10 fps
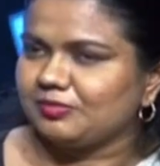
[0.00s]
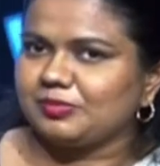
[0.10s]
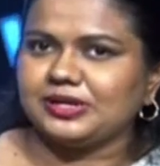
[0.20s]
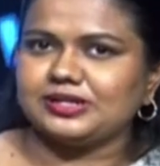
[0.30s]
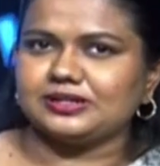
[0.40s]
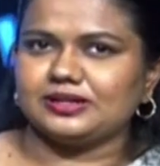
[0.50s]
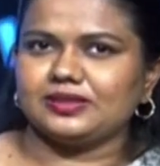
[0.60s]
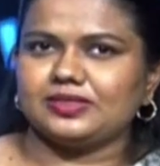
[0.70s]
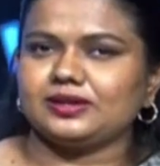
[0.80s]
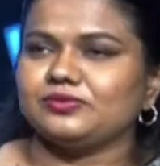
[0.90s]
But
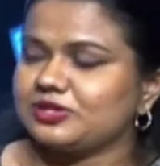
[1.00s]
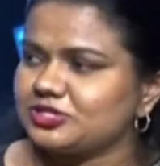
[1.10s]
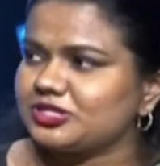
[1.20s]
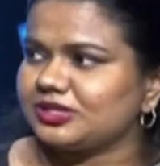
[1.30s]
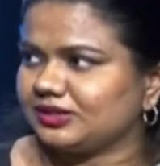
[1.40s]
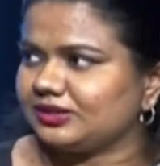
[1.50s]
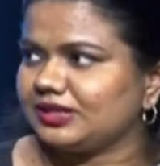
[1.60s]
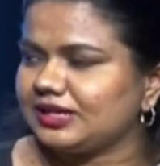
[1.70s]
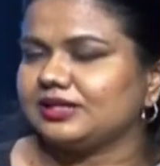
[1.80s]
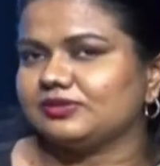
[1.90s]
the question, the
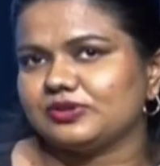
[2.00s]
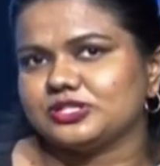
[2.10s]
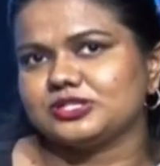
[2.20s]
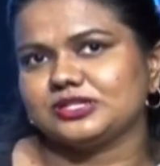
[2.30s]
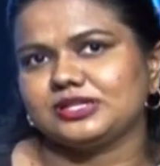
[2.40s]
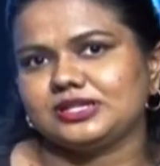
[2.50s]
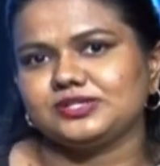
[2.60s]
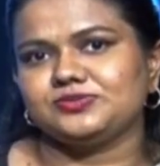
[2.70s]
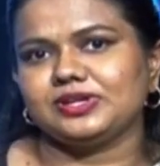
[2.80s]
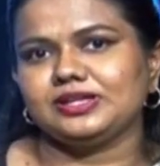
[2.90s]
real question,
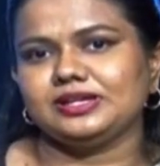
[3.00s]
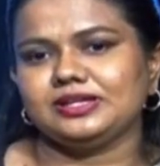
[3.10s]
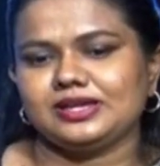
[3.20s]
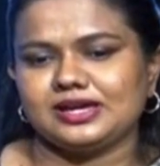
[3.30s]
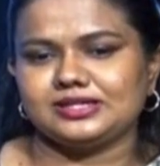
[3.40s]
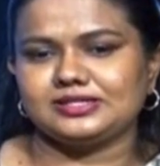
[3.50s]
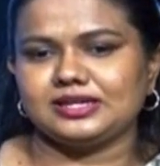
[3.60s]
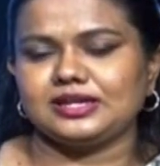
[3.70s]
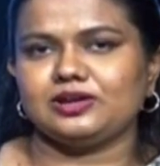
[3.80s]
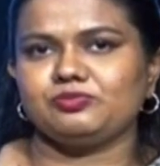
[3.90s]
is whether there is
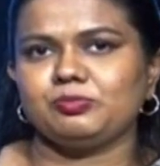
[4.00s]
enough